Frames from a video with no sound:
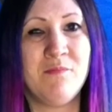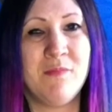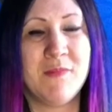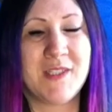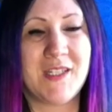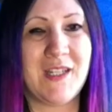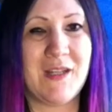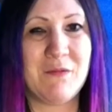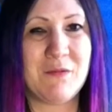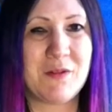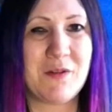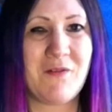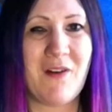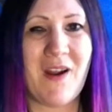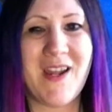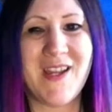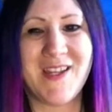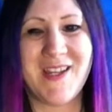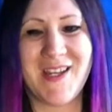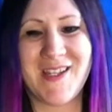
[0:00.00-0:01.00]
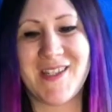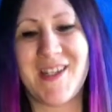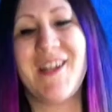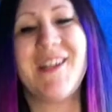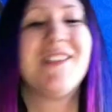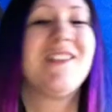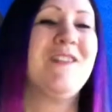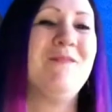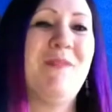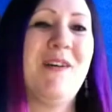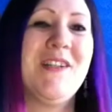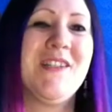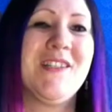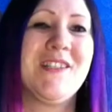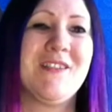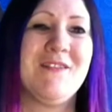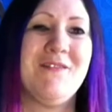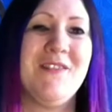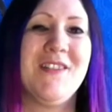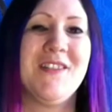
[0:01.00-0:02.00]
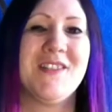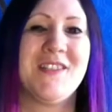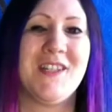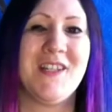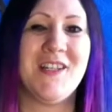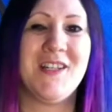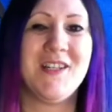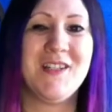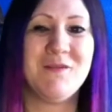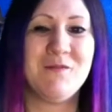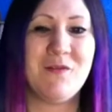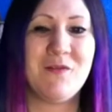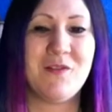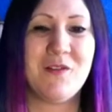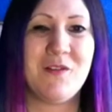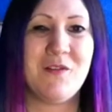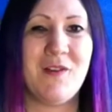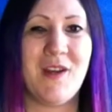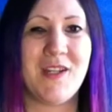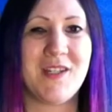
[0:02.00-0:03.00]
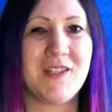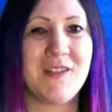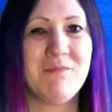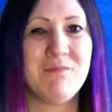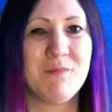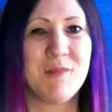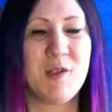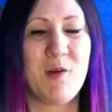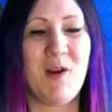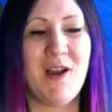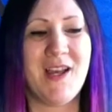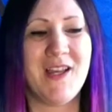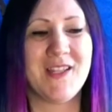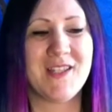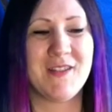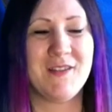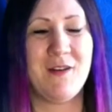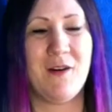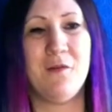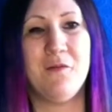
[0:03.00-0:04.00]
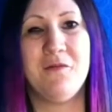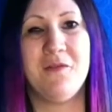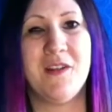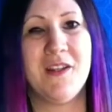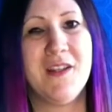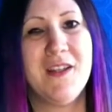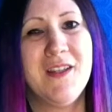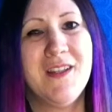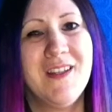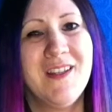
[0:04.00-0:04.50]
So that was great. Yes, I actually managed to finish it with the correct squares, hopefully.